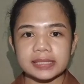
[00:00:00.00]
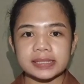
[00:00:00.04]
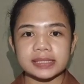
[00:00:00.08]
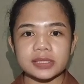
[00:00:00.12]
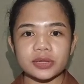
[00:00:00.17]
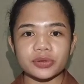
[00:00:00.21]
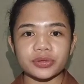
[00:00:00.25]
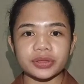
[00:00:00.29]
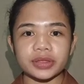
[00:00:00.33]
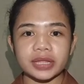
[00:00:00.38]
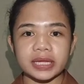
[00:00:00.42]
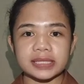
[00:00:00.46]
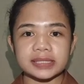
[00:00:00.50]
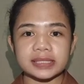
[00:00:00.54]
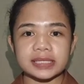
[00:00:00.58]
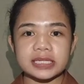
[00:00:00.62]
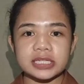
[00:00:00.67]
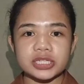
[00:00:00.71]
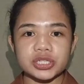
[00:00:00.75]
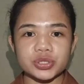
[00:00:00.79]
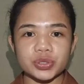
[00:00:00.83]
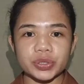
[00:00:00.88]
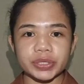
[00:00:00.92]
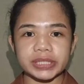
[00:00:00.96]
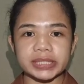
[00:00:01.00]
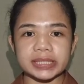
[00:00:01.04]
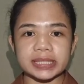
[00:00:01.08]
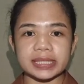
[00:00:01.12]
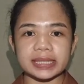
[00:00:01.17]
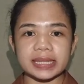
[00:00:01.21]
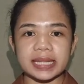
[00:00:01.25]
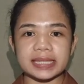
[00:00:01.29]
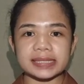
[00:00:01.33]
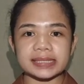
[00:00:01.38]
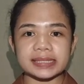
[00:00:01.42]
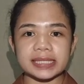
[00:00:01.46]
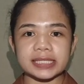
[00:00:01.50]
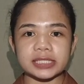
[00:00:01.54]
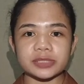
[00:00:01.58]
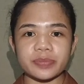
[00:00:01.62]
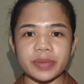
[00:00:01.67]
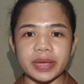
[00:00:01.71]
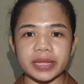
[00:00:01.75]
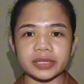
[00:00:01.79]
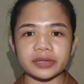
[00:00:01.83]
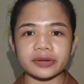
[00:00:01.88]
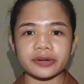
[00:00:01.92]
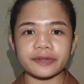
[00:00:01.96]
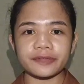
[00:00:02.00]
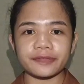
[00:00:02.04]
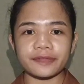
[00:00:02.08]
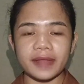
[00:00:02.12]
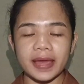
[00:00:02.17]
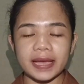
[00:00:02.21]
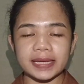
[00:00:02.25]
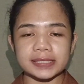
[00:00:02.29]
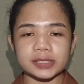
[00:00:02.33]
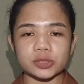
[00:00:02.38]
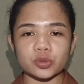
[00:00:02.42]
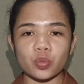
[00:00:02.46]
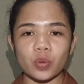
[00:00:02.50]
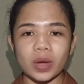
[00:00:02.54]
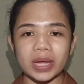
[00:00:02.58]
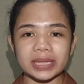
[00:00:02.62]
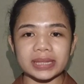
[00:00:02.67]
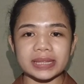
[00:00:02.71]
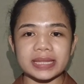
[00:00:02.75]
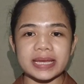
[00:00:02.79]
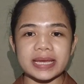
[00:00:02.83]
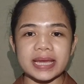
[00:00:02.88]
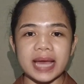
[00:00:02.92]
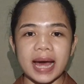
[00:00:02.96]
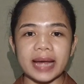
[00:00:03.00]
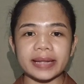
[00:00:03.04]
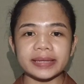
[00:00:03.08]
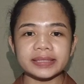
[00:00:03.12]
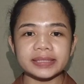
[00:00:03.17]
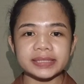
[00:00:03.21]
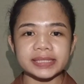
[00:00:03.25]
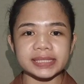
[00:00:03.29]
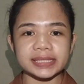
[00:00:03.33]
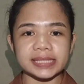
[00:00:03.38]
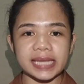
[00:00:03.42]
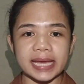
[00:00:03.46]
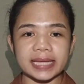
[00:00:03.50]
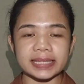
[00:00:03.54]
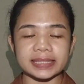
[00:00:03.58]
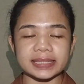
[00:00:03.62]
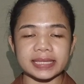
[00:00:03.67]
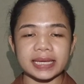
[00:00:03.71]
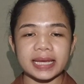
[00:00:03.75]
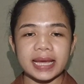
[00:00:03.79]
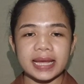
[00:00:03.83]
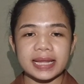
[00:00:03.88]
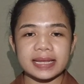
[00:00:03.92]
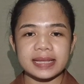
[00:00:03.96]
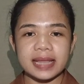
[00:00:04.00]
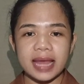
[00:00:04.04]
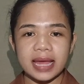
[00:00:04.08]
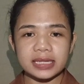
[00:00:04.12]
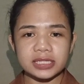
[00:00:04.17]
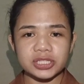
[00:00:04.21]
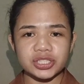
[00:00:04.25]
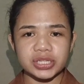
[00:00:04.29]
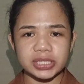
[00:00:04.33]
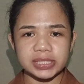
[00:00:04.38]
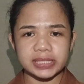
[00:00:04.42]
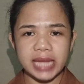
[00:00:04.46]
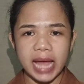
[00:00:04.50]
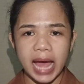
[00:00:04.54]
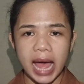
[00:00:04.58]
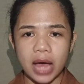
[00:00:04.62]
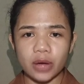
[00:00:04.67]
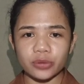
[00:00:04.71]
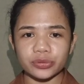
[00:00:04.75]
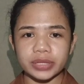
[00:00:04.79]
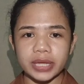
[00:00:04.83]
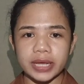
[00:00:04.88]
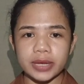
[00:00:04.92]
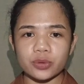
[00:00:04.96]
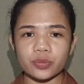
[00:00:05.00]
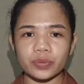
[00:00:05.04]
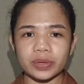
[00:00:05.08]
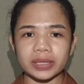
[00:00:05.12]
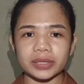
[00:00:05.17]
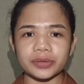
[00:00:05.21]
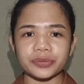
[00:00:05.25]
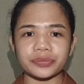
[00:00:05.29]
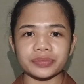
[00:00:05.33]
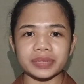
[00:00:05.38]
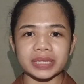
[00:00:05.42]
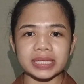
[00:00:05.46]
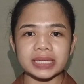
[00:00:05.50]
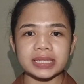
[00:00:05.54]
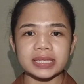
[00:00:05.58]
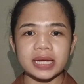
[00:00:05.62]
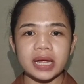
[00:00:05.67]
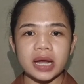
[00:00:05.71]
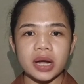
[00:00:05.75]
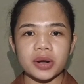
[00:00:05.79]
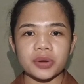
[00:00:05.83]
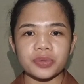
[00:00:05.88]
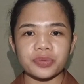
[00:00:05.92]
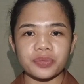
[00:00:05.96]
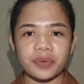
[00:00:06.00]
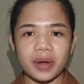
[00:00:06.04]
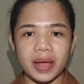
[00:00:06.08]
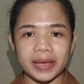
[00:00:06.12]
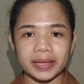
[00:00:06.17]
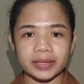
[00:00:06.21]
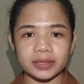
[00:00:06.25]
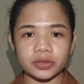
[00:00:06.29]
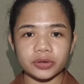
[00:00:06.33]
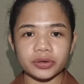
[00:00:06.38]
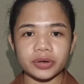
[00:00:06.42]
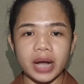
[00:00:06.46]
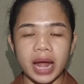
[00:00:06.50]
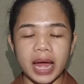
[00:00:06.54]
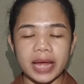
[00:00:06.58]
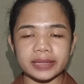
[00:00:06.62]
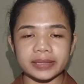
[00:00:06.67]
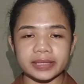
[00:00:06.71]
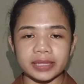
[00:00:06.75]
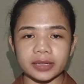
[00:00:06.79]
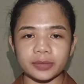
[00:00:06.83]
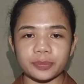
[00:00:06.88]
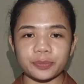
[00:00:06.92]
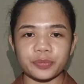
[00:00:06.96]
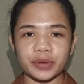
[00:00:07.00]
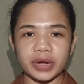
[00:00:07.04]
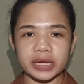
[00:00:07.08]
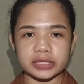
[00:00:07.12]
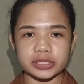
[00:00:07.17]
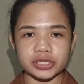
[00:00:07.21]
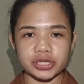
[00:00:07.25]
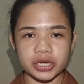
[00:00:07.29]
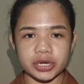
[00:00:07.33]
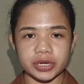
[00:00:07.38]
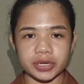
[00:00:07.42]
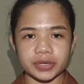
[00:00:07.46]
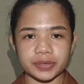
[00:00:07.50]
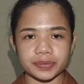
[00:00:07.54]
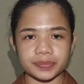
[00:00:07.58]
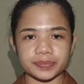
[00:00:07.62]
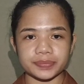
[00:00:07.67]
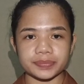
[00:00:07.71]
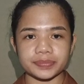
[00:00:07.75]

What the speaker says: So this ensures that assessment reflects what they understand, not just how they will read, write, or handle pressure.